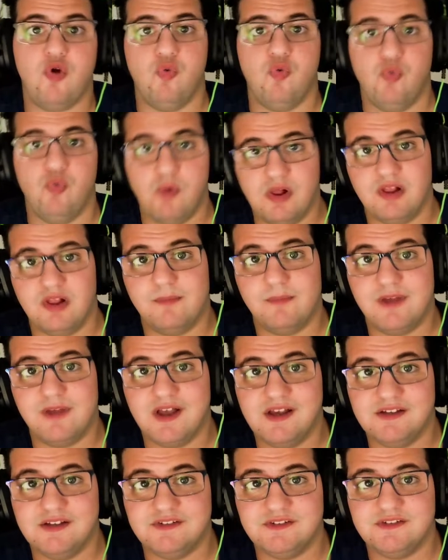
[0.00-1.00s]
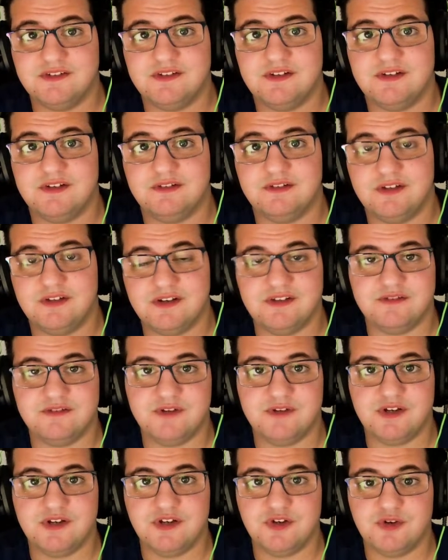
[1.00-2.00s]
Welcome guys to this
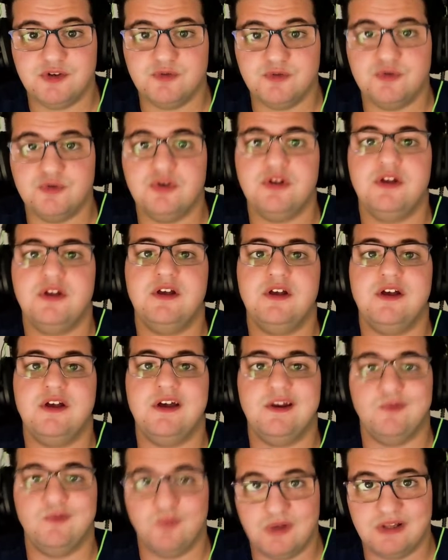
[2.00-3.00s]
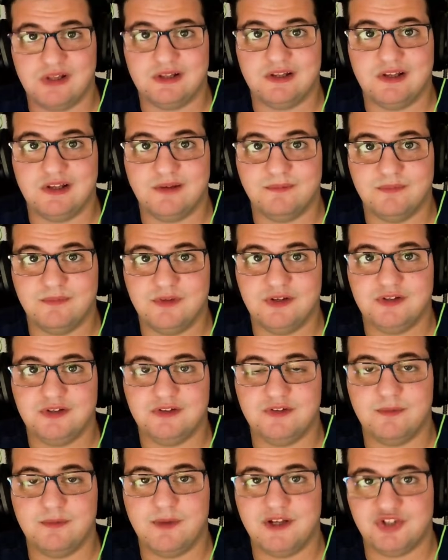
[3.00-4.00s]
video and welcome
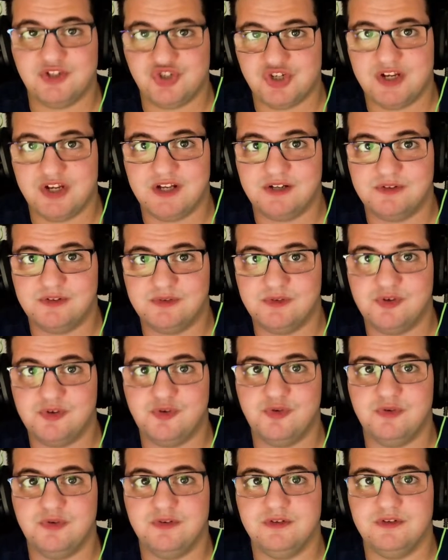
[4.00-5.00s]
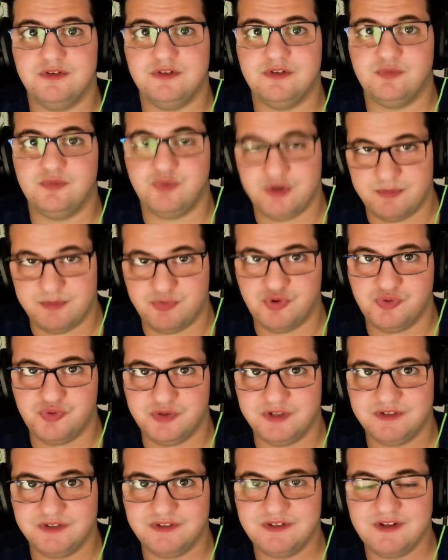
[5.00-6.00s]
to my channel
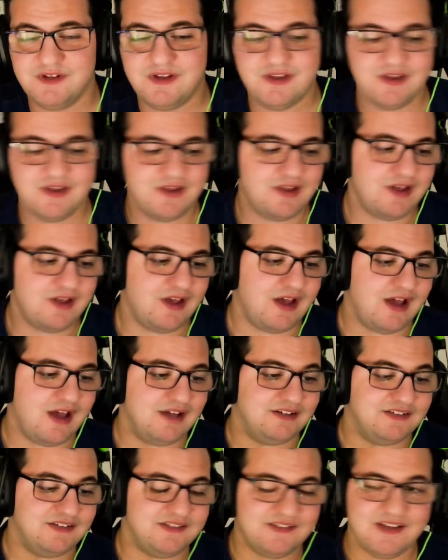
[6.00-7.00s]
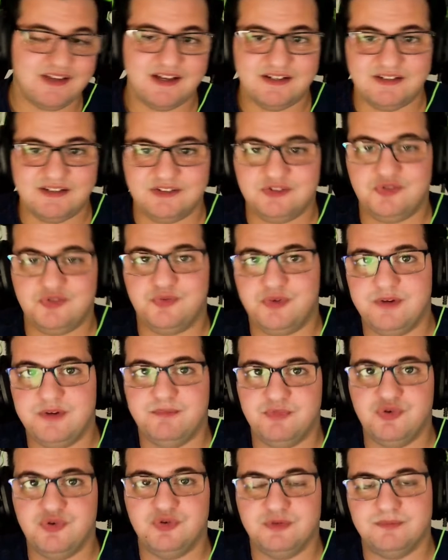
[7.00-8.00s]
Rebooted. I decided to
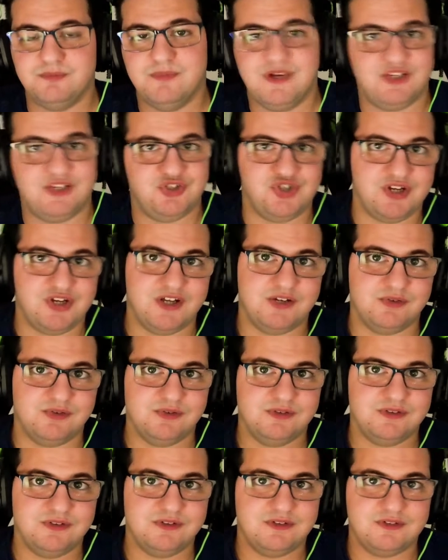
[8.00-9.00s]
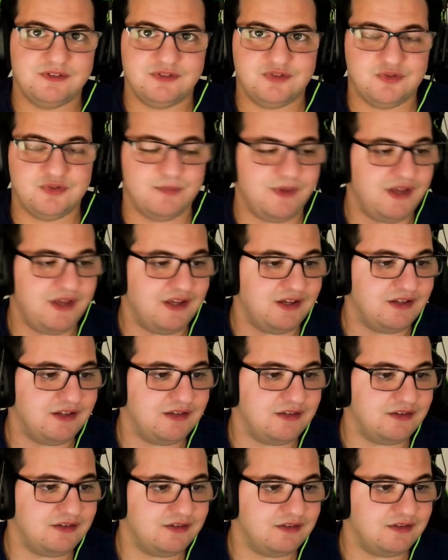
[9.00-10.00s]
reboot my channel to
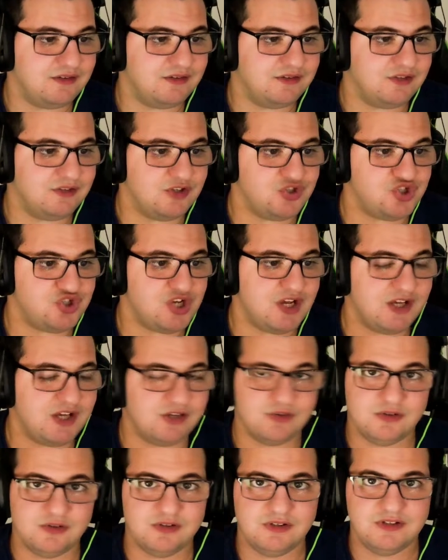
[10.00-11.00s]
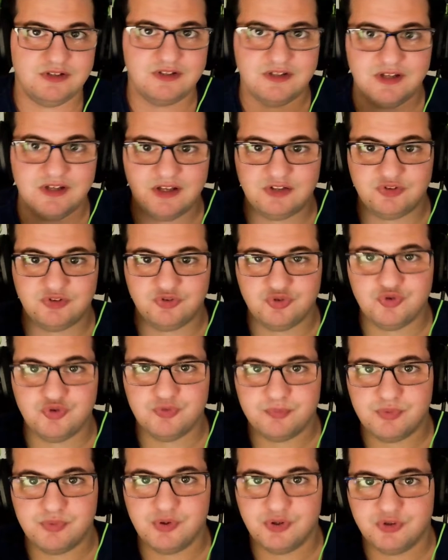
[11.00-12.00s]
make the channel a
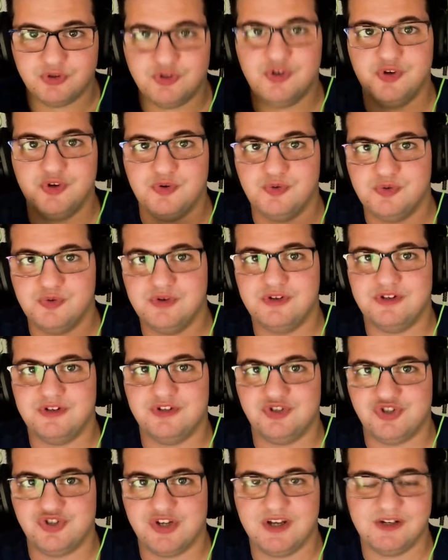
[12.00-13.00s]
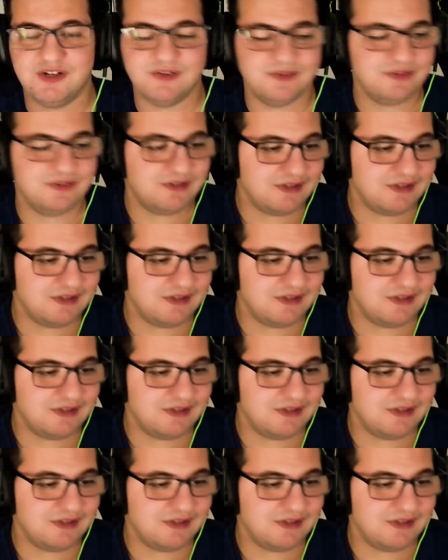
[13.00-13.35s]
2.0 channel.